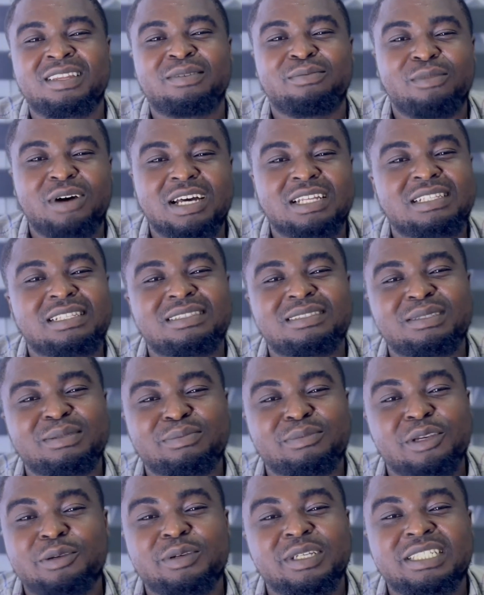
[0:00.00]
but
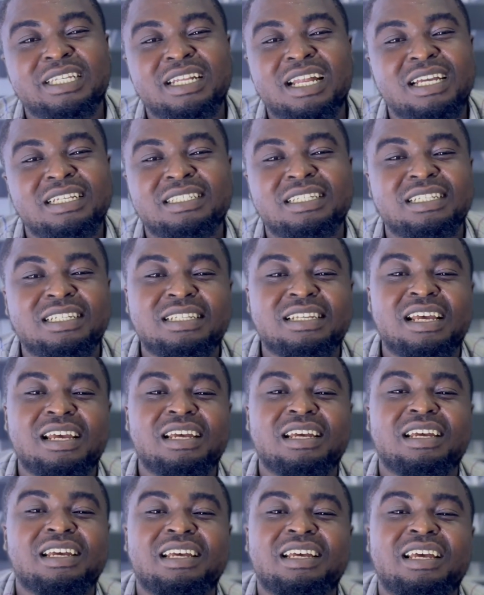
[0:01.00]
me say that you
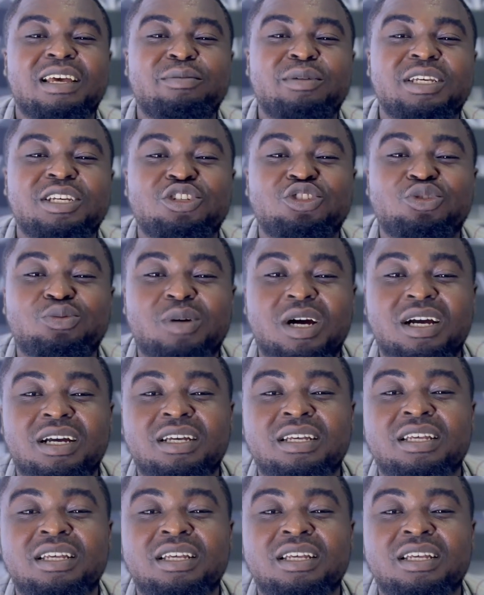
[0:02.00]
say e be ejuma